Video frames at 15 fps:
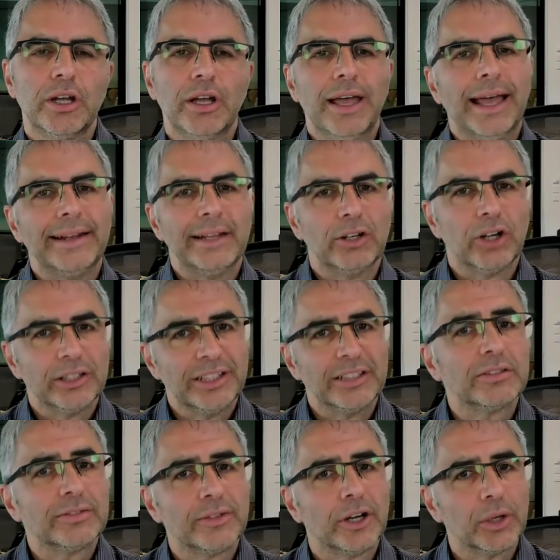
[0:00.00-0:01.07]
And then
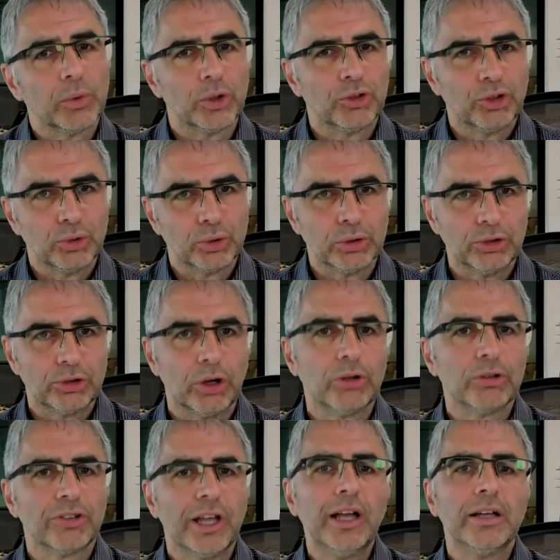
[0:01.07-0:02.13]
identifying what your controls
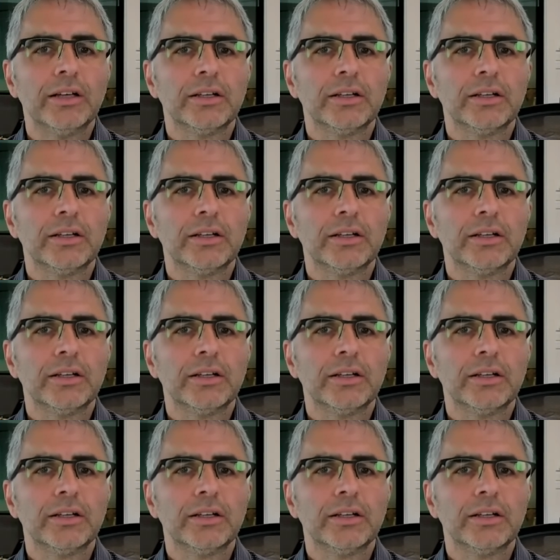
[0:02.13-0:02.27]
are,